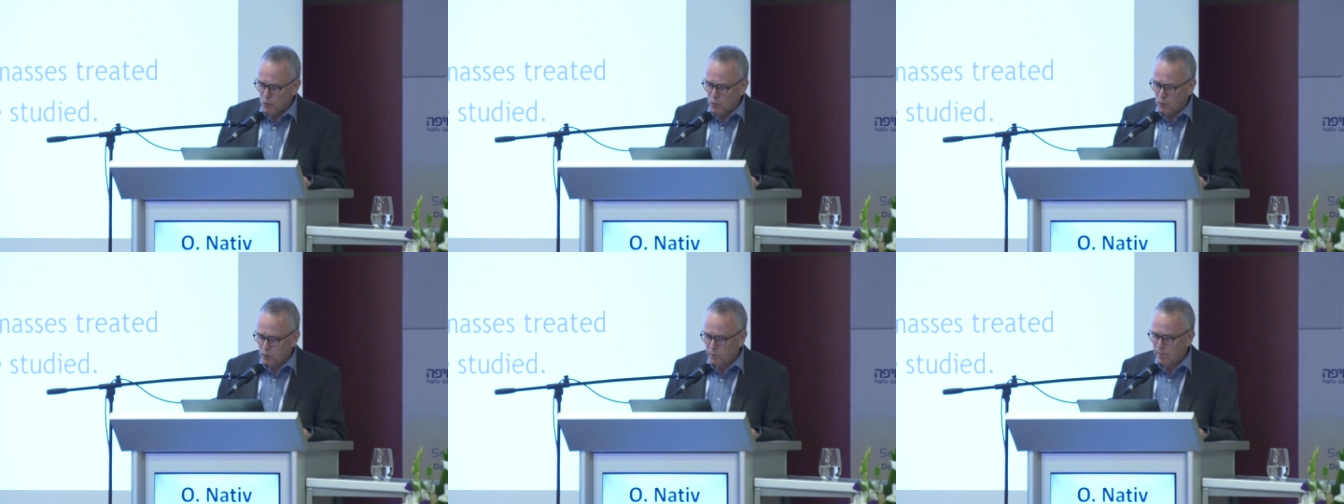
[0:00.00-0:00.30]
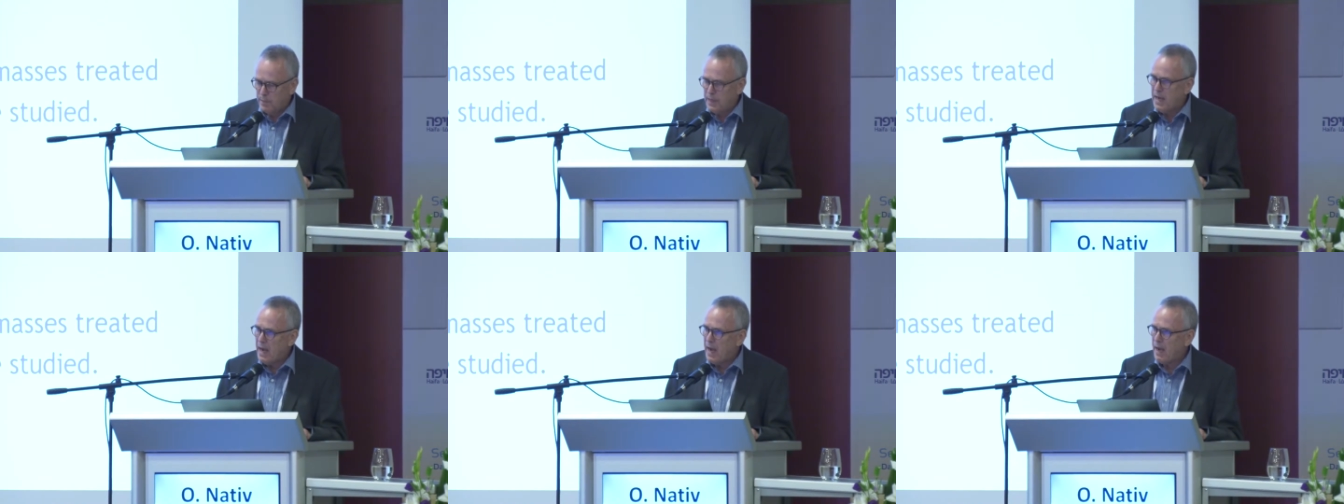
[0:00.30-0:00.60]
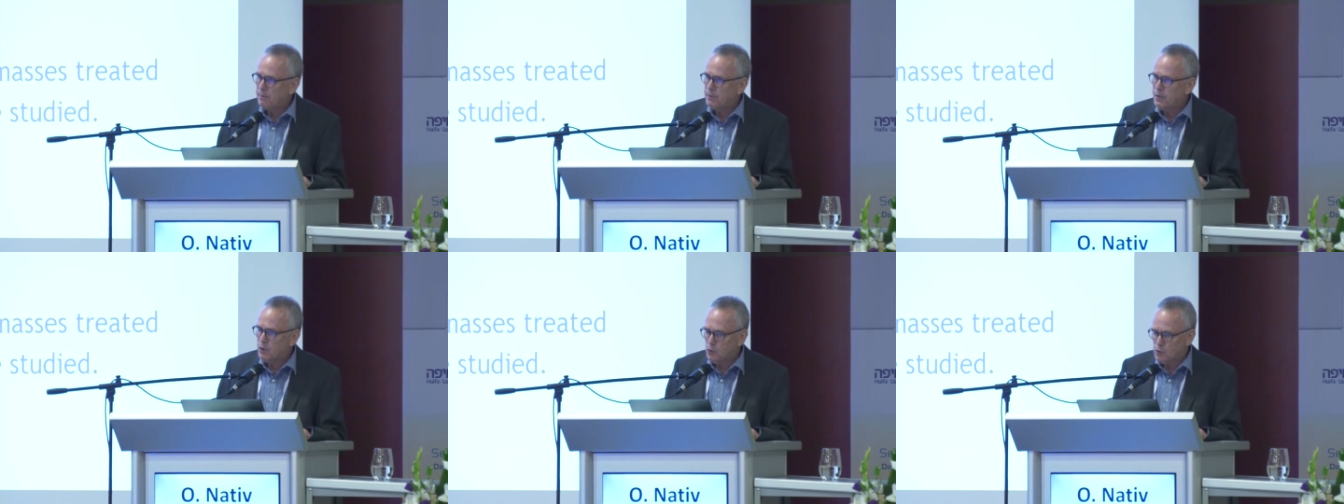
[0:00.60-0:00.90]
could be
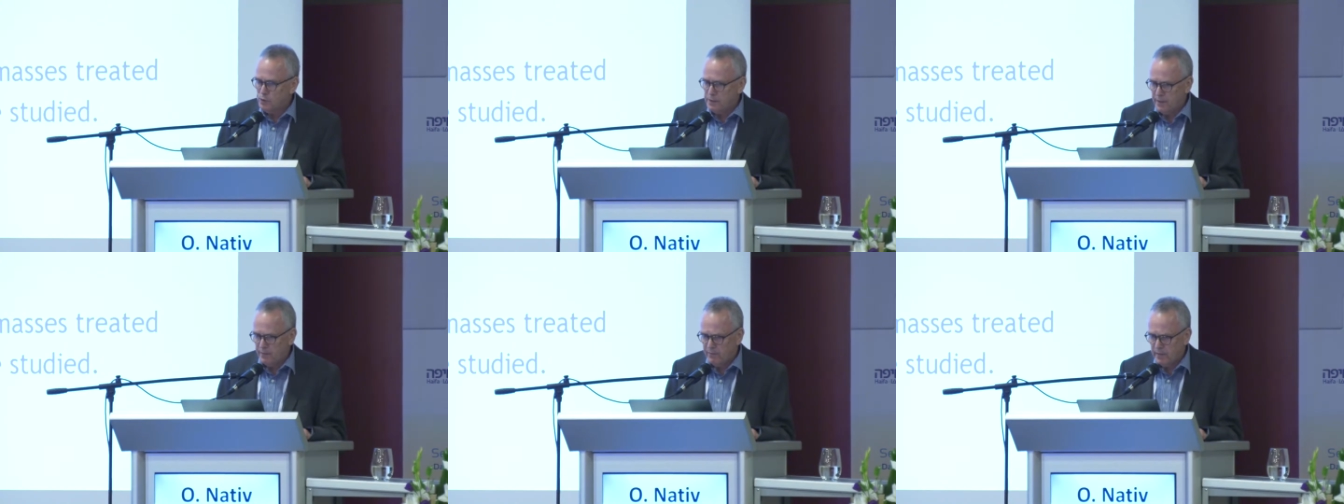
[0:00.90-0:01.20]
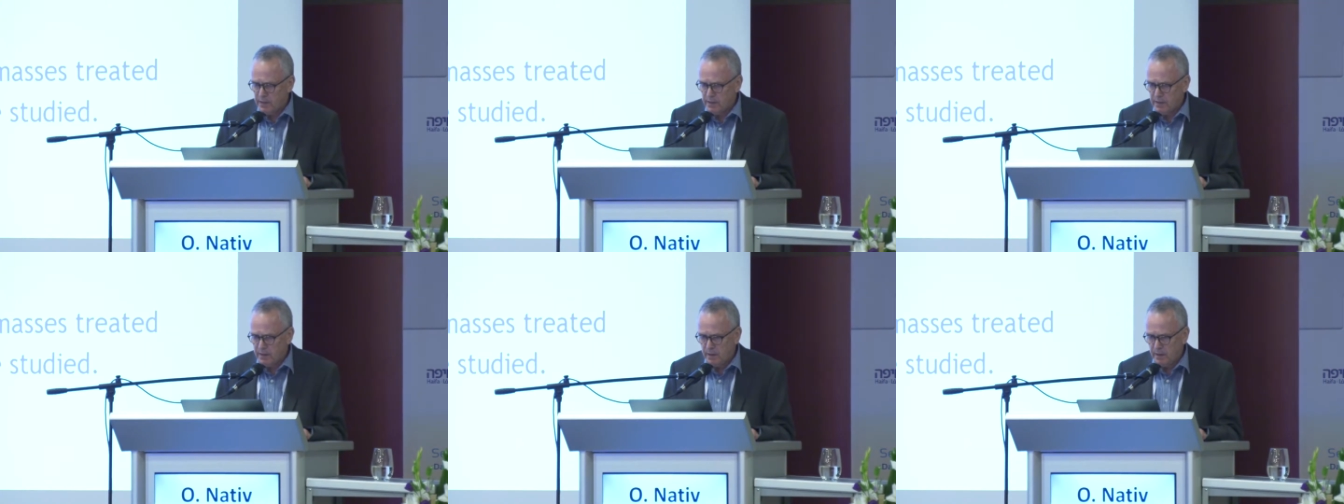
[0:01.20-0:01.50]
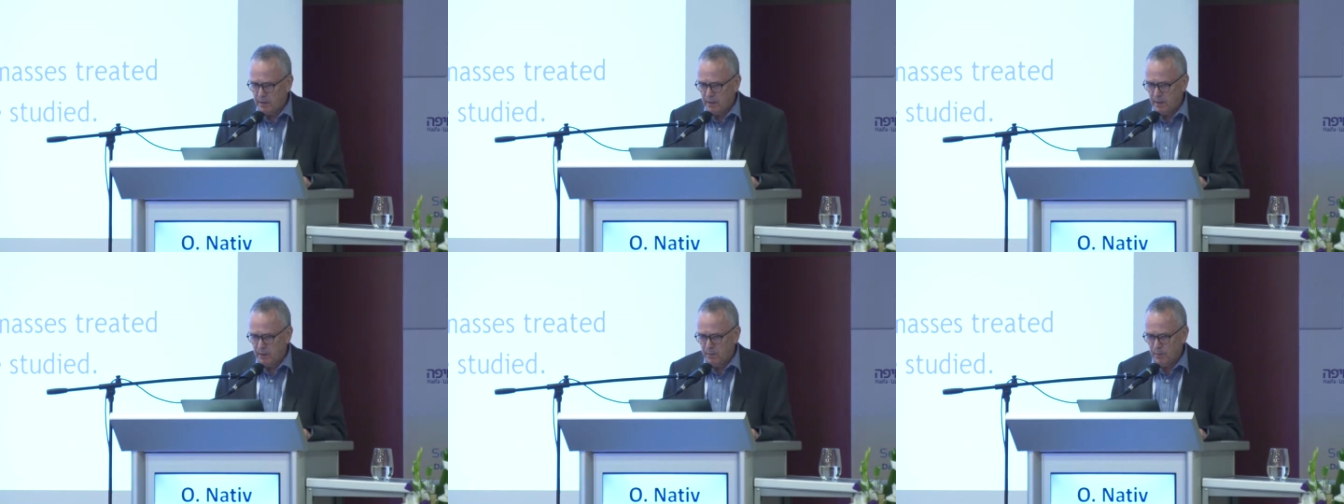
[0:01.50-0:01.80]
up to 7
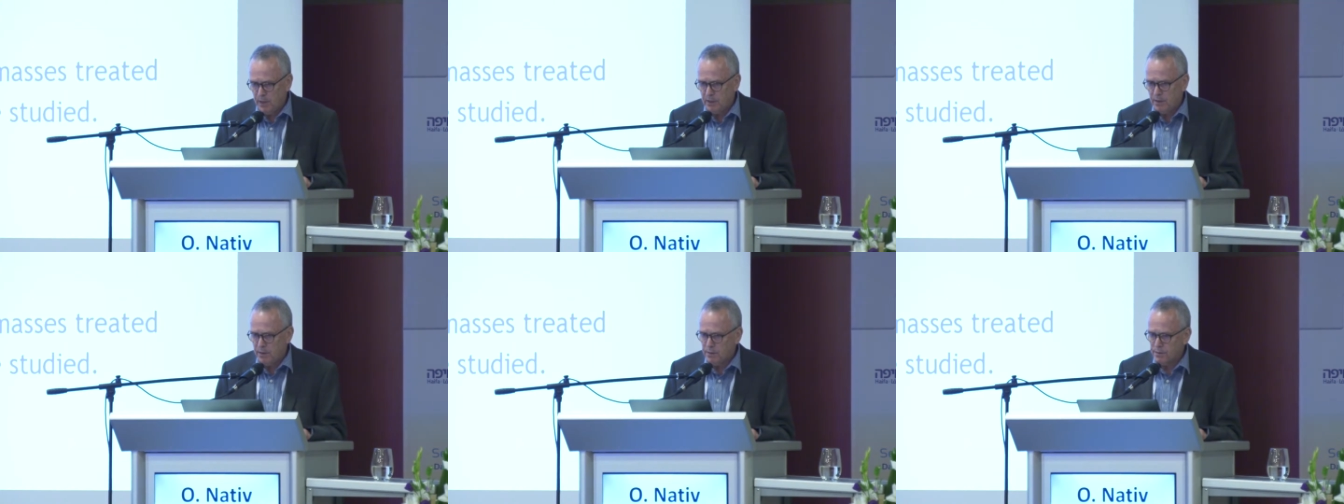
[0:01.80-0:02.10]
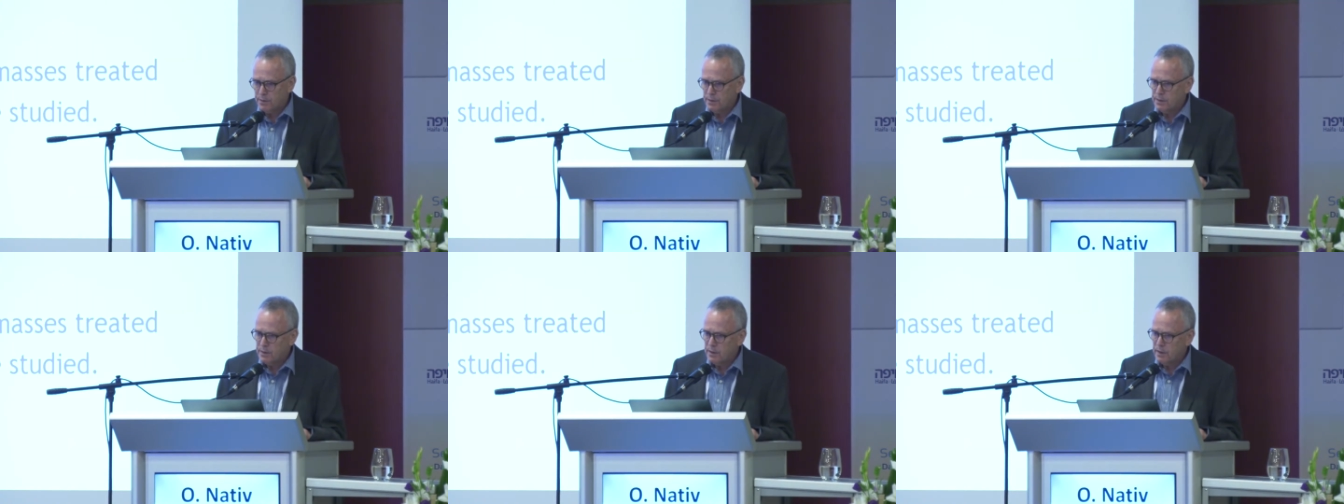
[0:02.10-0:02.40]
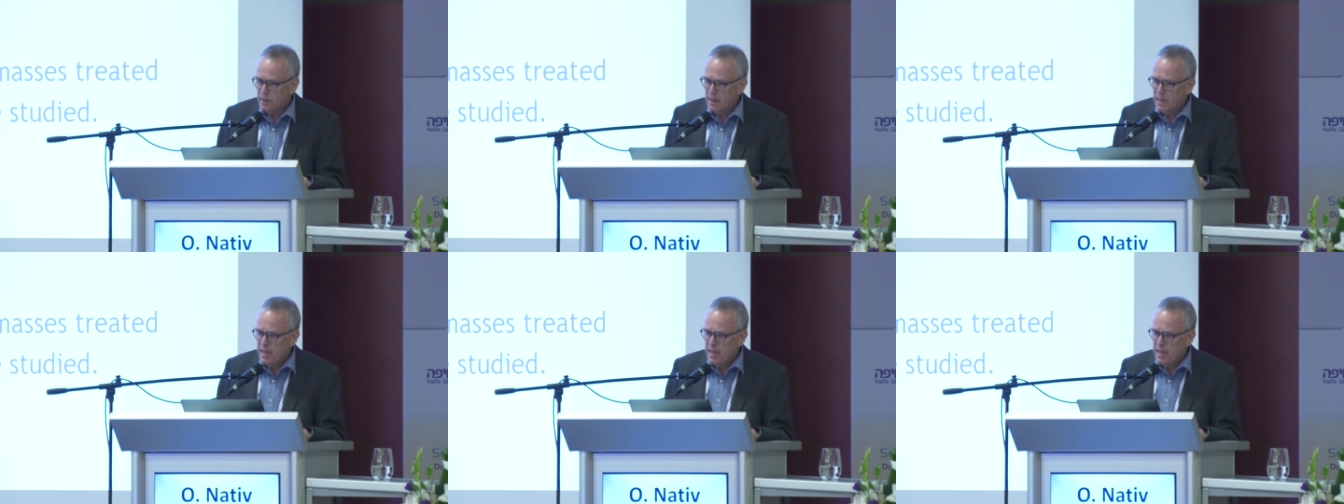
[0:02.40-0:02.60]
centimeters.